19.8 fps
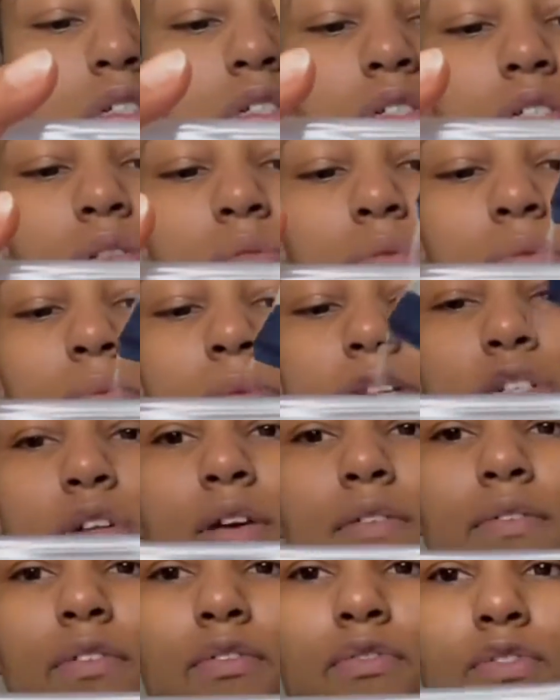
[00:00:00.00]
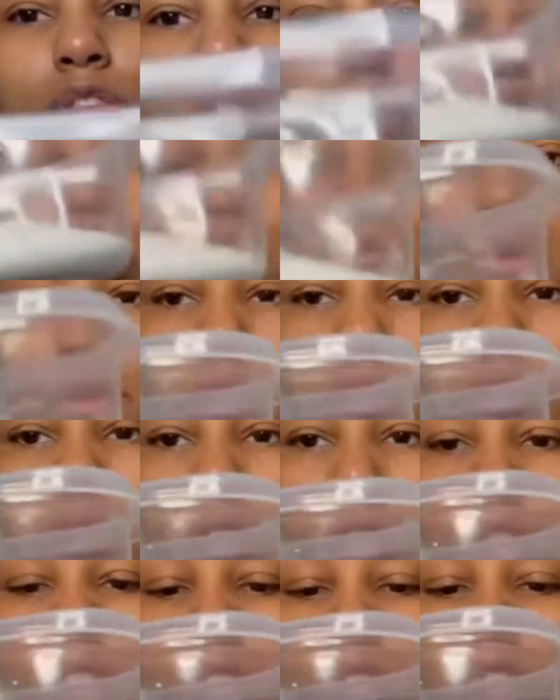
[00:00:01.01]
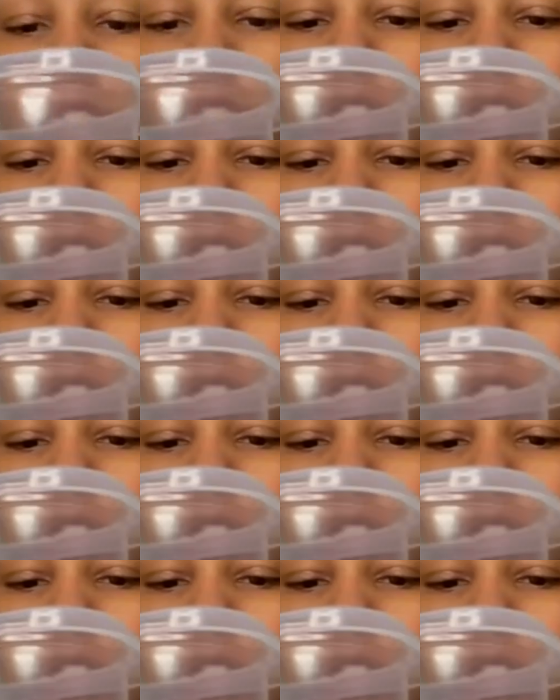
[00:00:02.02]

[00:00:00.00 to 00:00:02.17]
because I want to make sure I have enough for the second one. See,